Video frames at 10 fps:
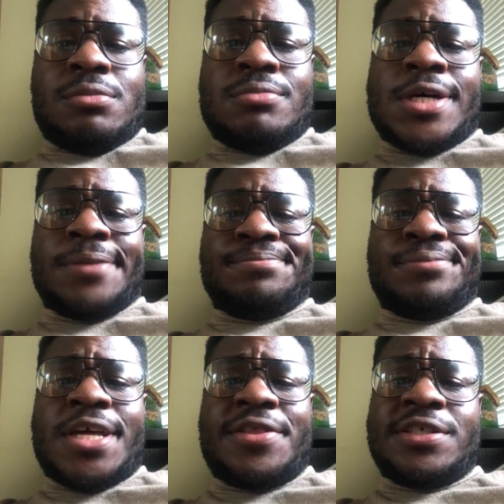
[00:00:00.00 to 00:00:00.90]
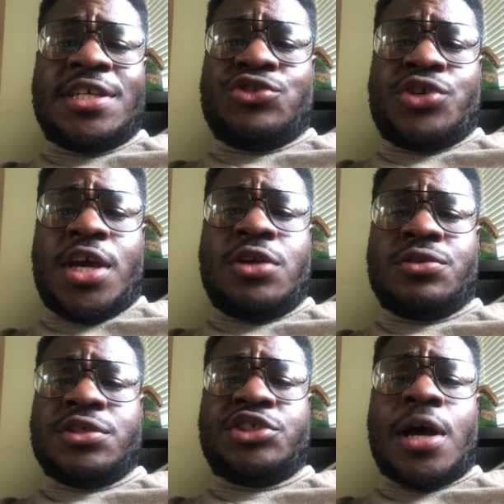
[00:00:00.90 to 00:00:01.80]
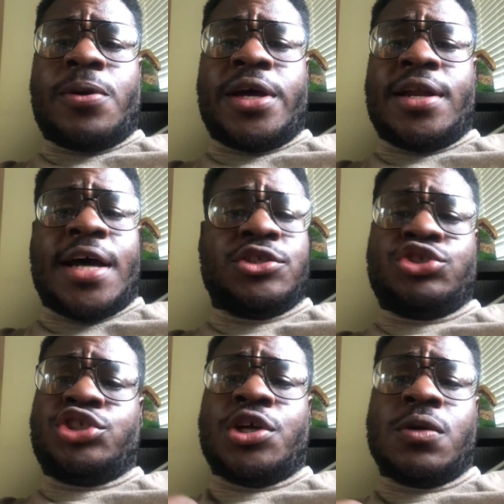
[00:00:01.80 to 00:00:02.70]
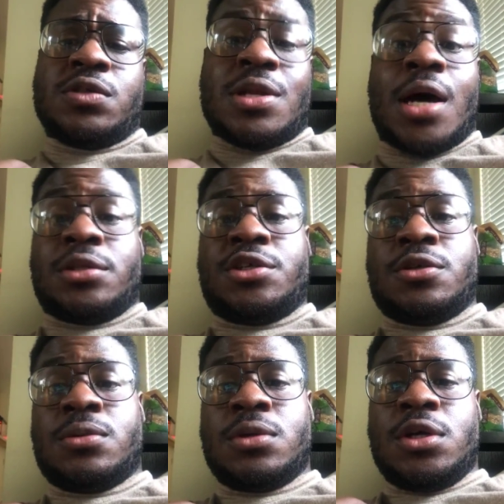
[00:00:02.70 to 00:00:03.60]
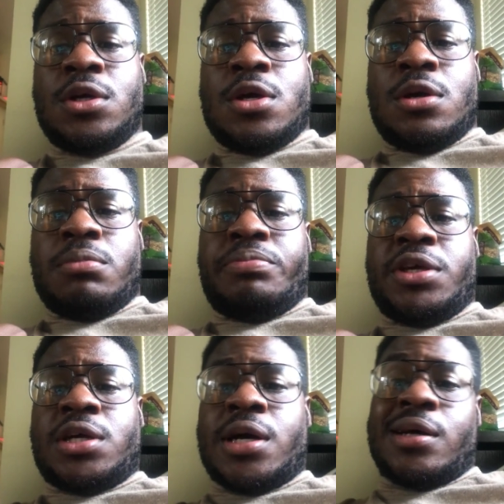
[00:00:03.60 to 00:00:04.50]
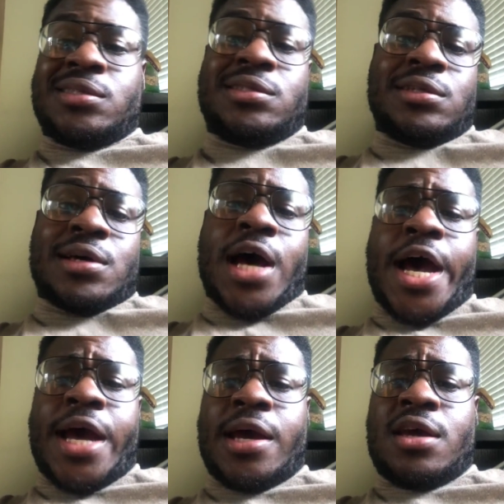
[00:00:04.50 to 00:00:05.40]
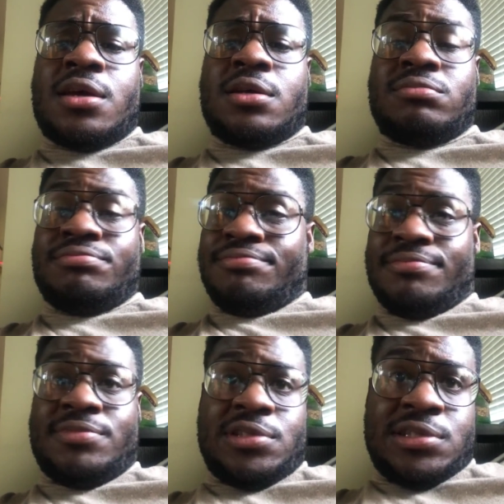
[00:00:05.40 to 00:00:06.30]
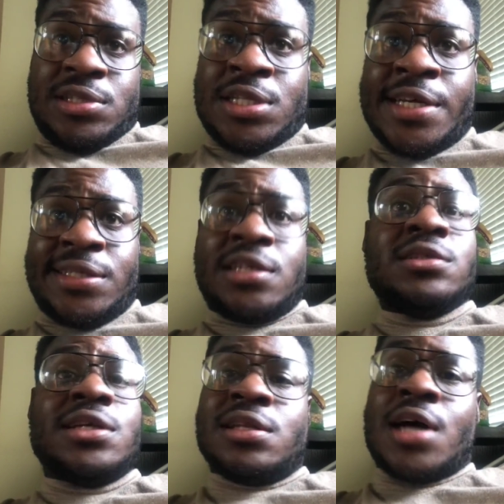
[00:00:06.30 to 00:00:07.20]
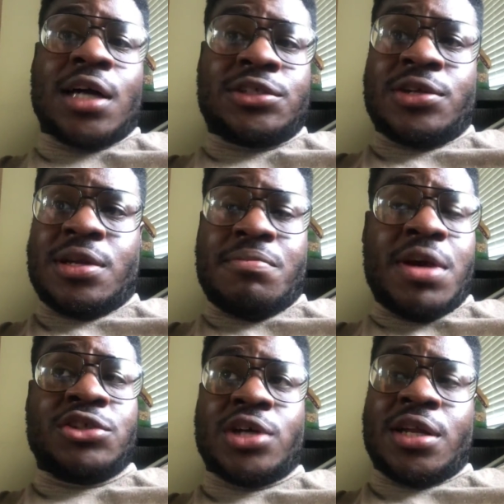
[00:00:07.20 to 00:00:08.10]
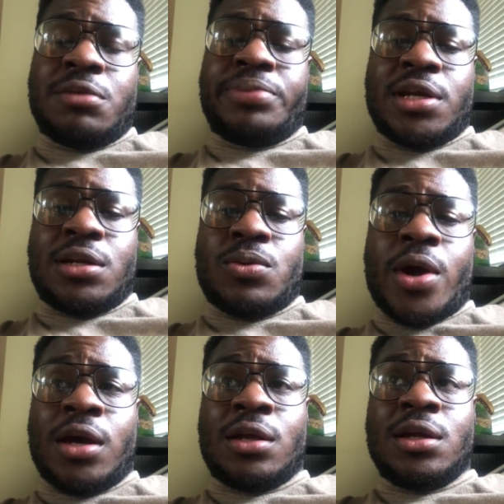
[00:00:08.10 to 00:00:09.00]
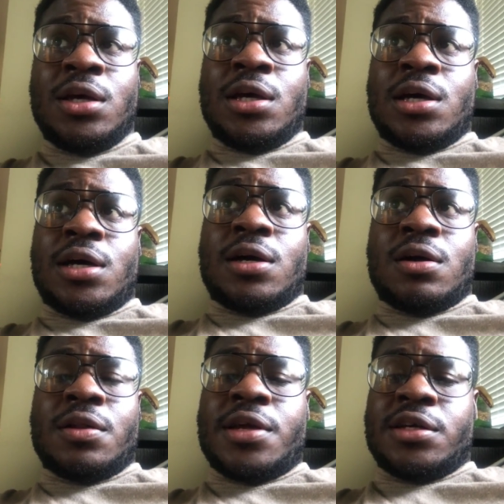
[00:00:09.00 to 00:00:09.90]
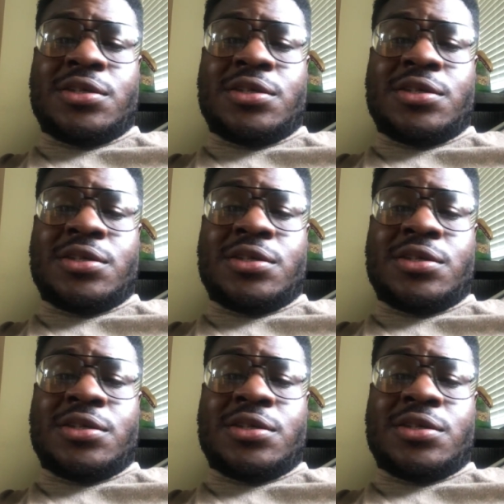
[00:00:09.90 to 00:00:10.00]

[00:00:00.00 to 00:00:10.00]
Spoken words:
But nothing says you can't use the shower head. I just chose not to because I listened to the doctor and made sure I didn't put any weight on there.